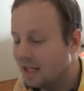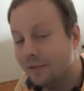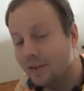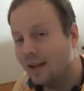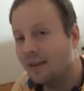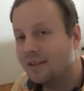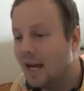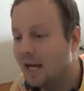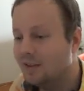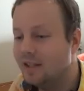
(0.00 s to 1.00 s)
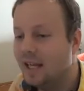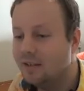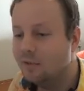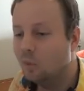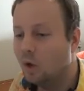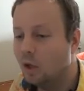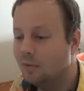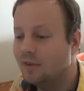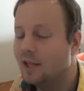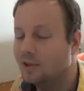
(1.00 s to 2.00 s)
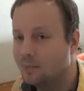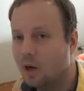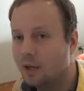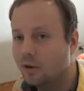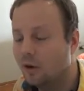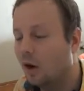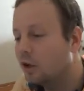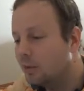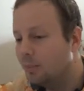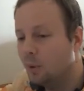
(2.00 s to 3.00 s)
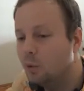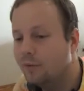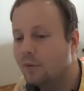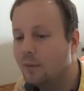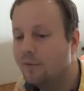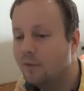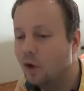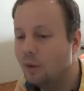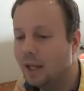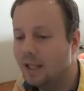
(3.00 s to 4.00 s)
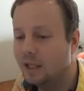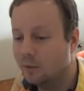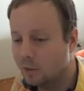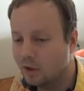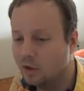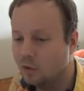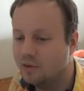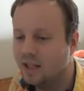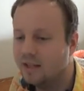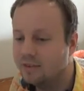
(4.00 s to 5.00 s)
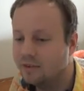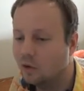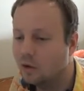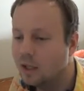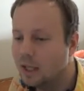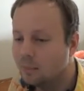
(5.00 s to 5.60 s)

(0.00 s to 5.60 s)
if it doesn't have a native word within Esperanto, I'm going to build it from a verb, and then I'm going to use isto,